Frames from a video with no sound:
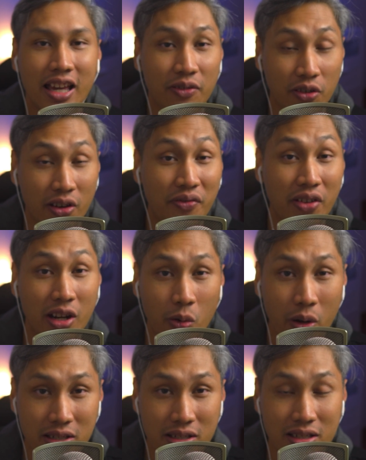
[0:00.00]
If you have any
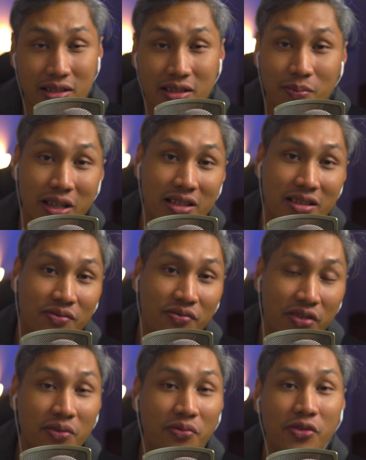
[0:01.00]
questions, please
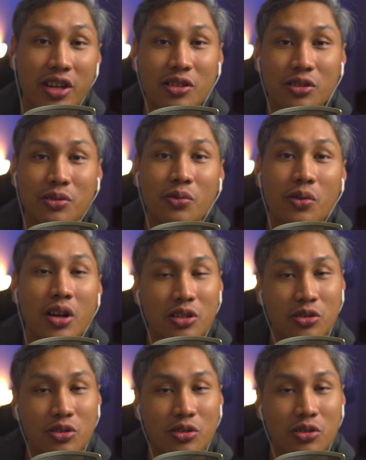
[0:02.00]
feel free to